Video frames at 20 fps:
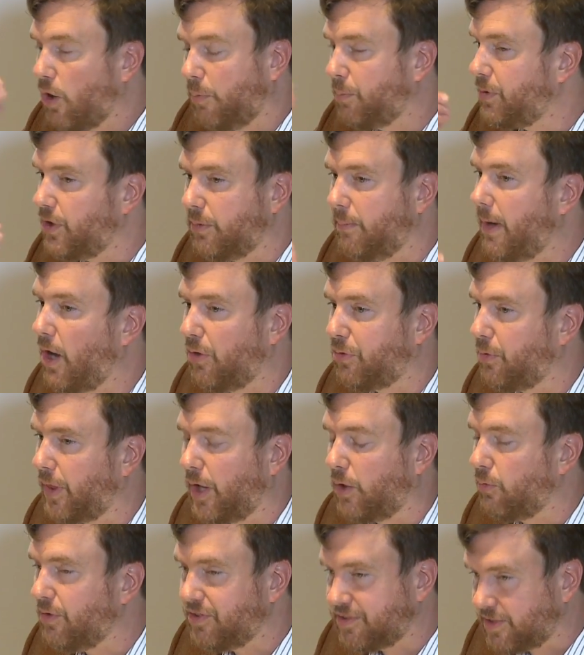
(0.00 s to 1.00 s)
open your mouth
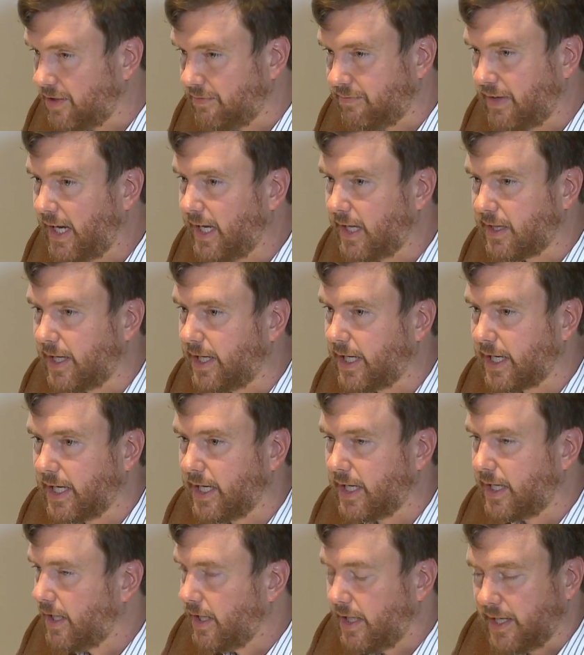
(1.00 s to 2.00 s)
without risking violating it.